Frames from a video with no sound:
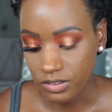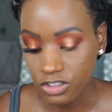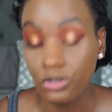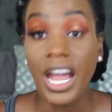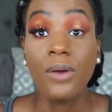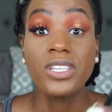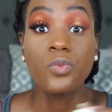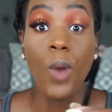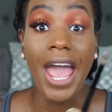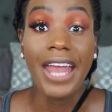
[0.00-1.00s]
So now it's
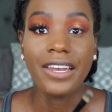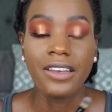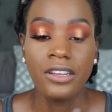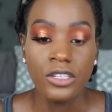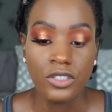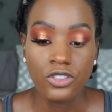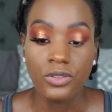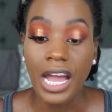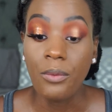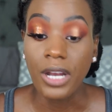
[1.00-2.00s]
wet. So
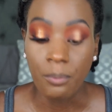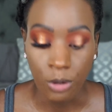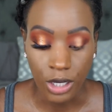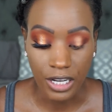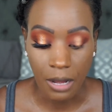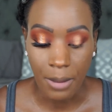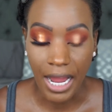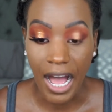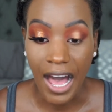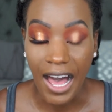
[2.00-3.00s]
now when I put it on my
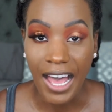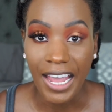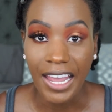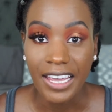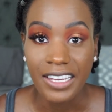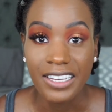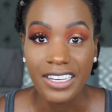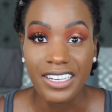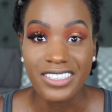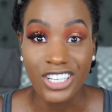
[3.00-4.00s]
eye,
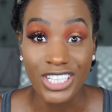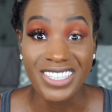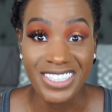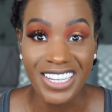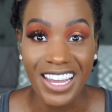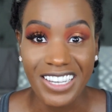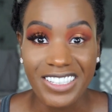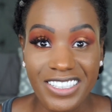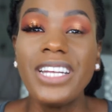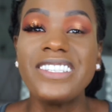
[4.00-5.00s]
it's going to stick.
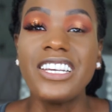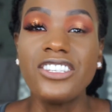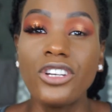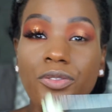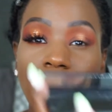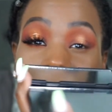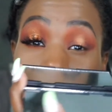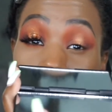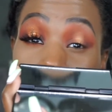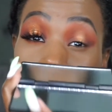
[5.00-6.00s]
It's easier if you take a
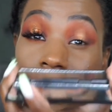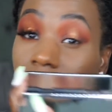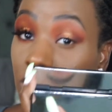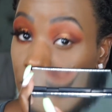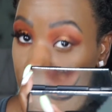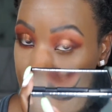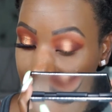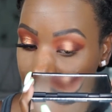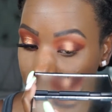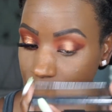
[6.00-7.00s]
mirror and you look
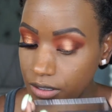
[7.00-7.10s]
down.